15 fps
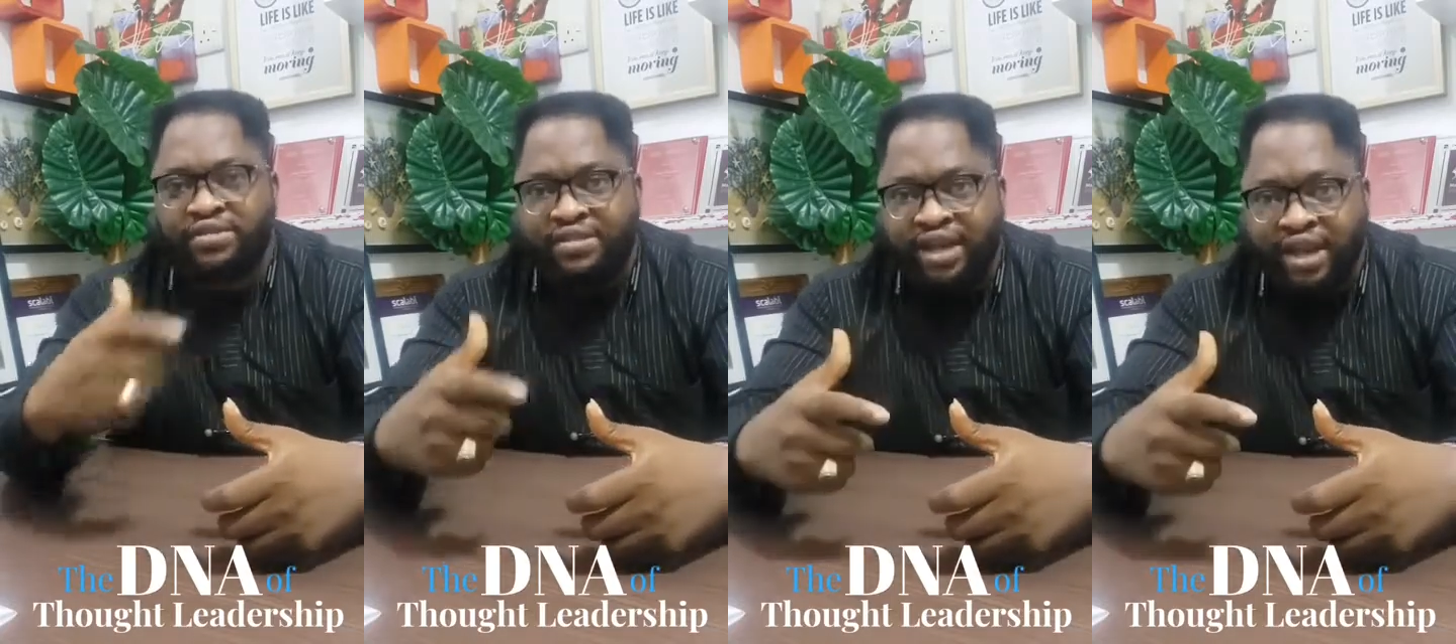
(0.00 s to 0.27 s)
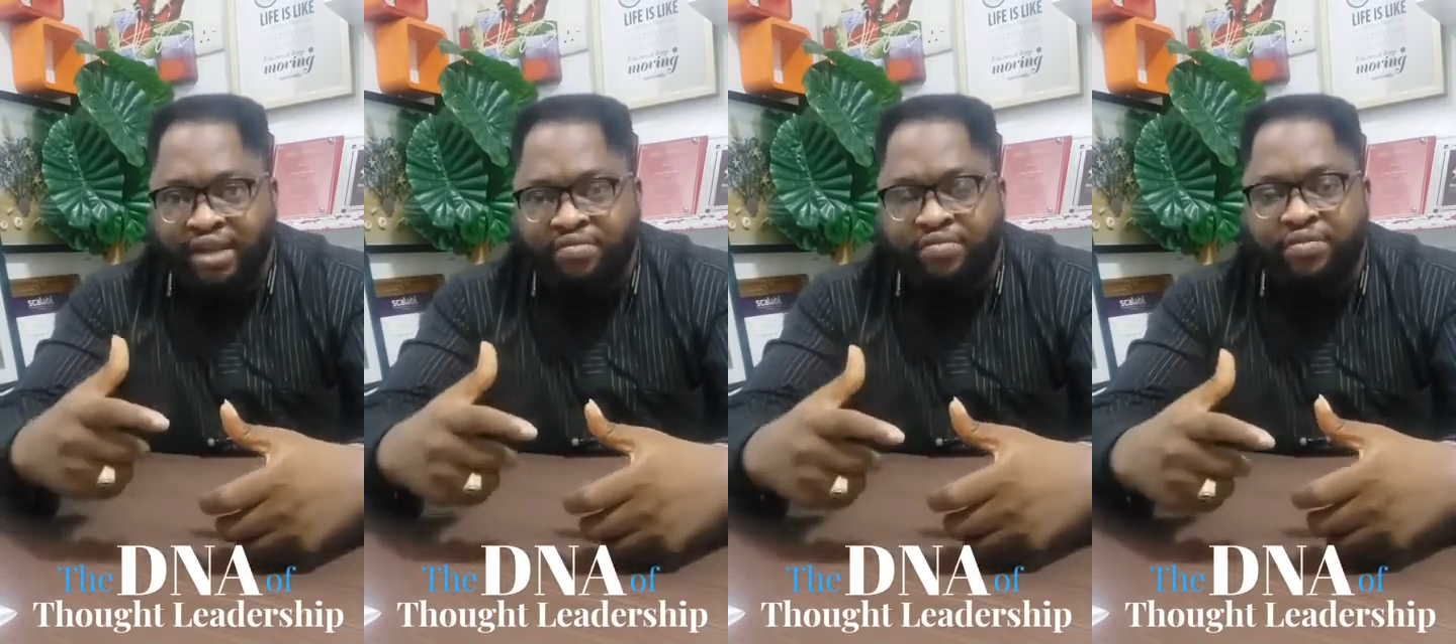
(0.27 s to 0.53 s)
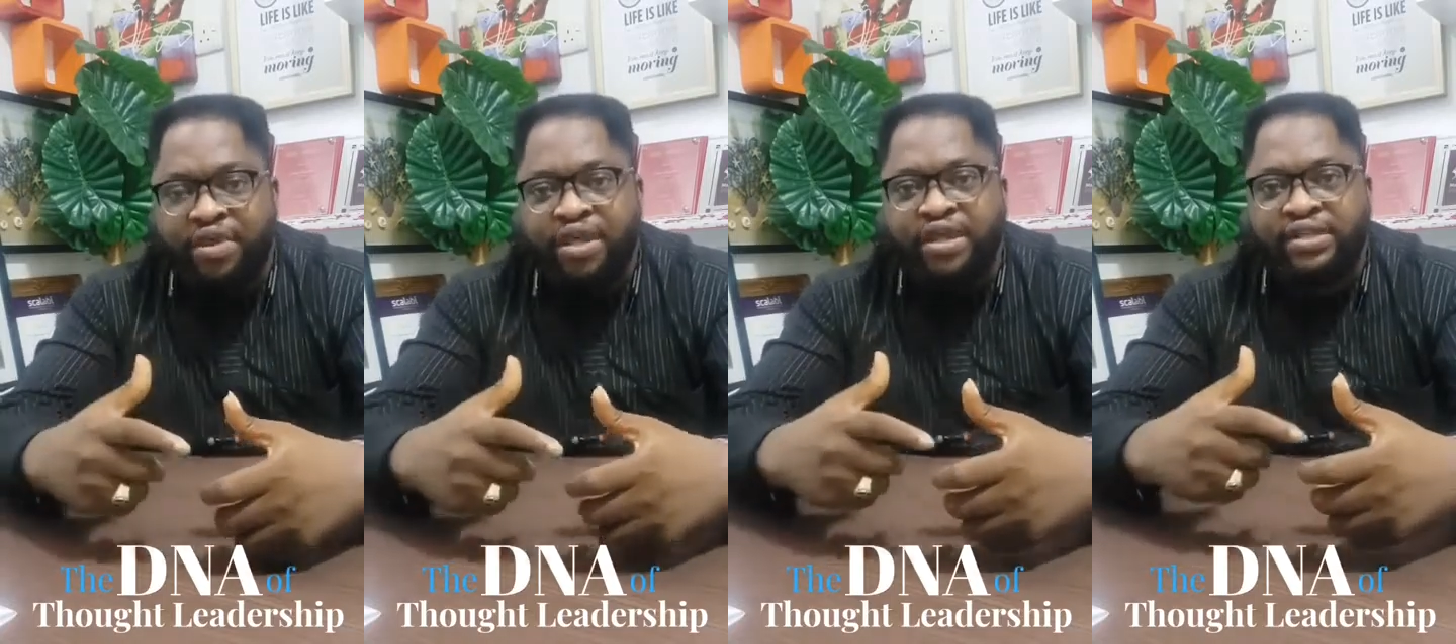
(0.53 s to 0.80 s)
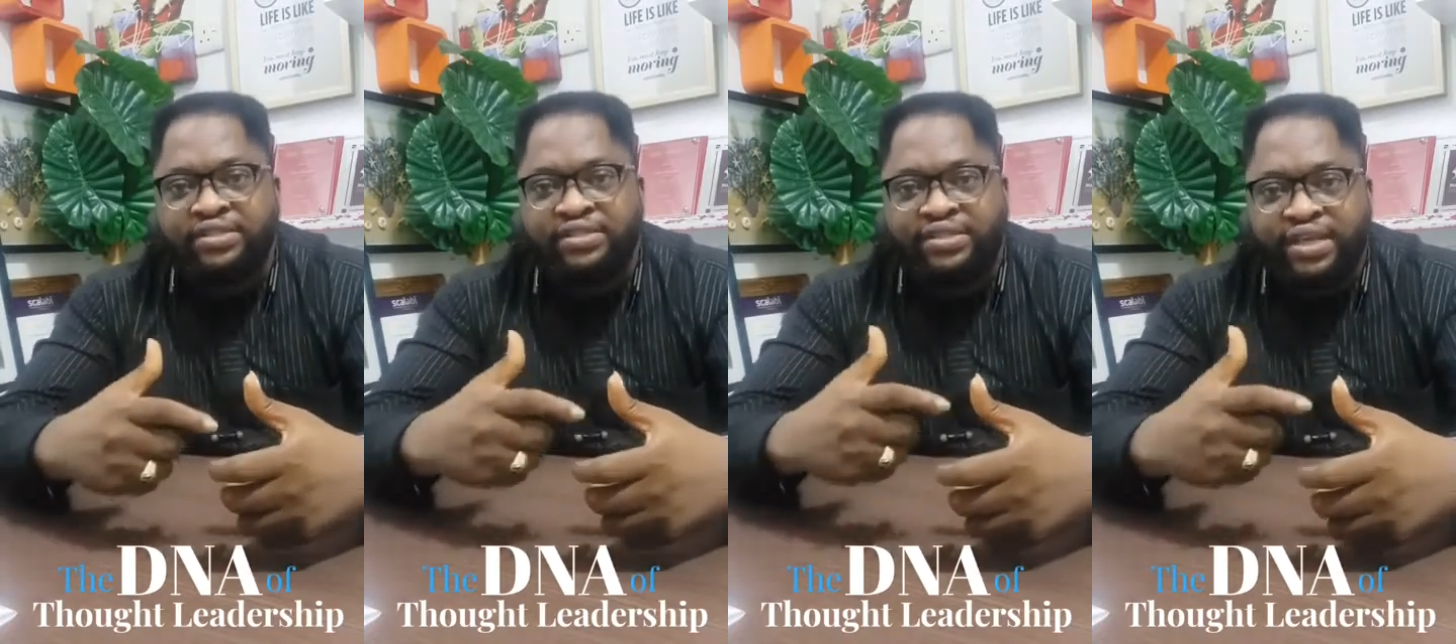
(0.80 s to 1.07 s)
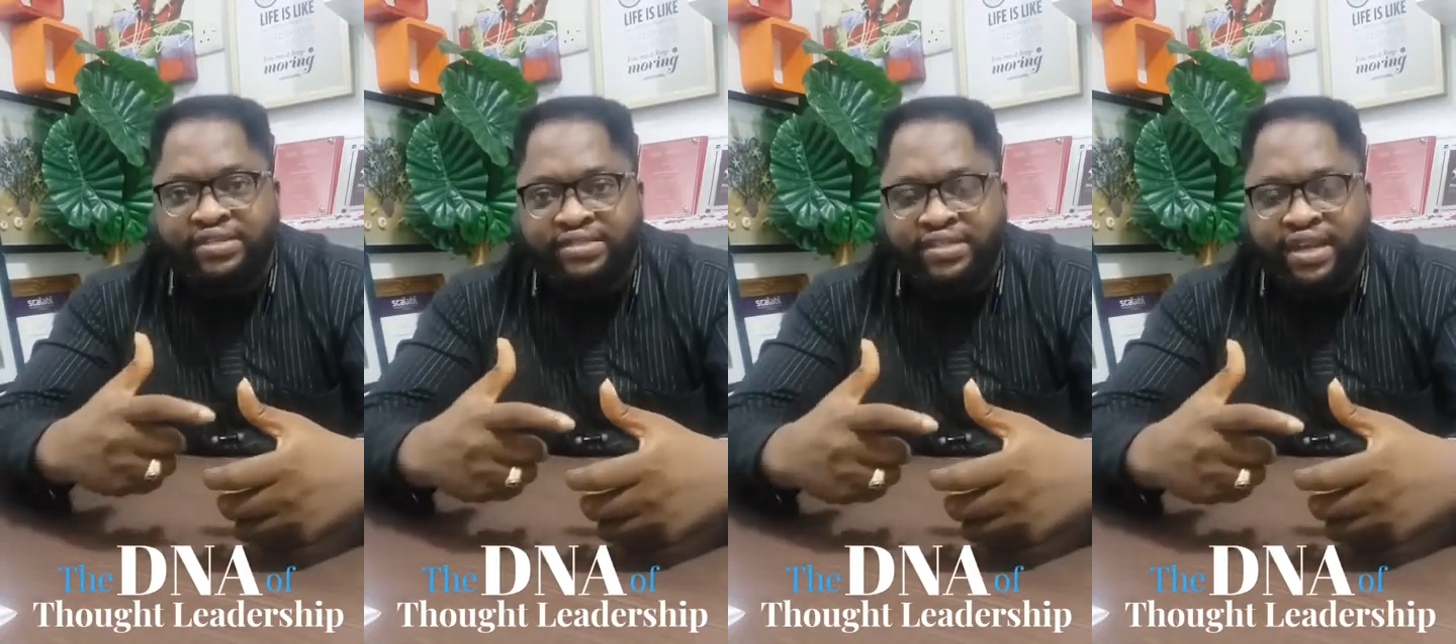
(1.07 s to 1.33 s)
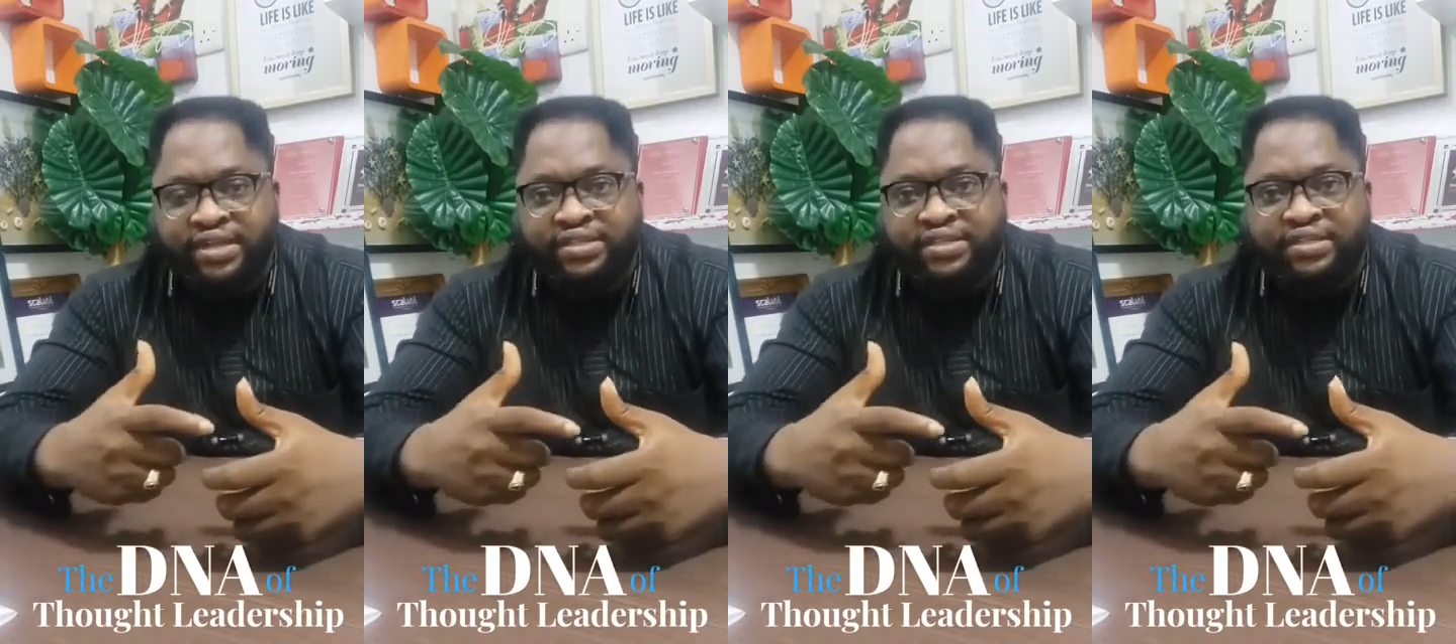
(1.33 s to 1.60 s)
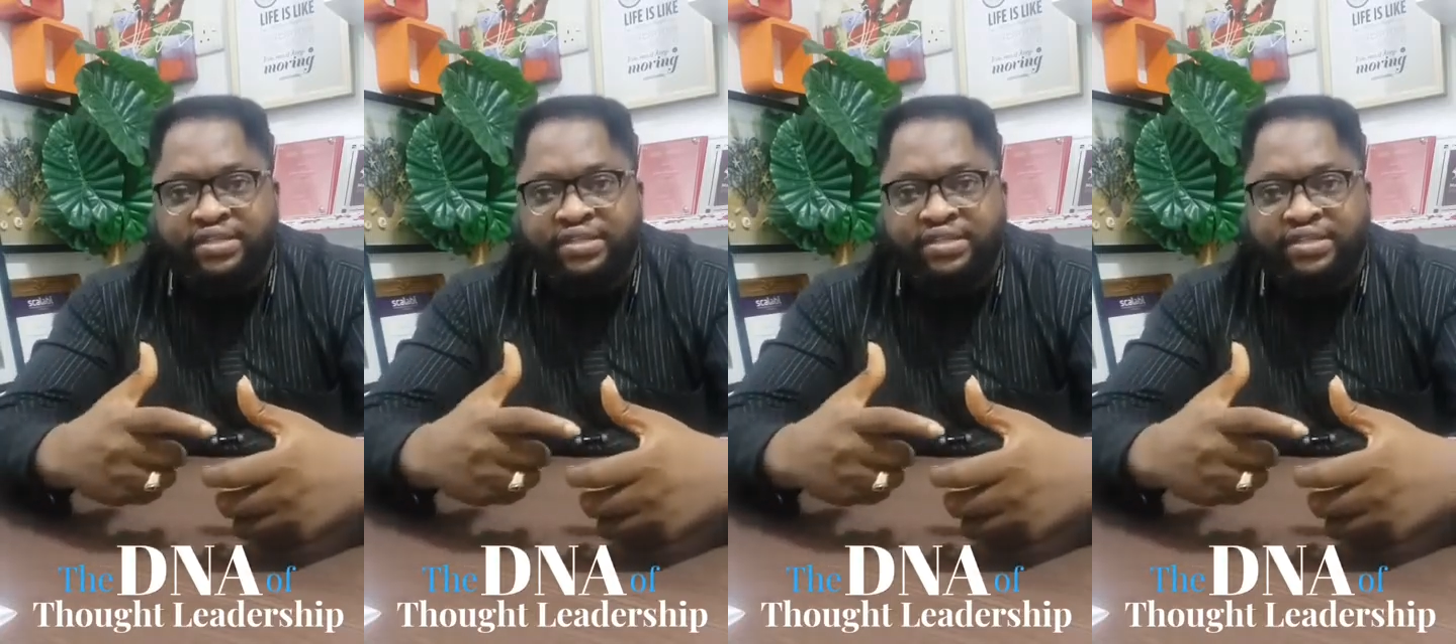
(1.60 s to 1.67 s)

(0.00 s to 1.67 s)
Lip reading: time tested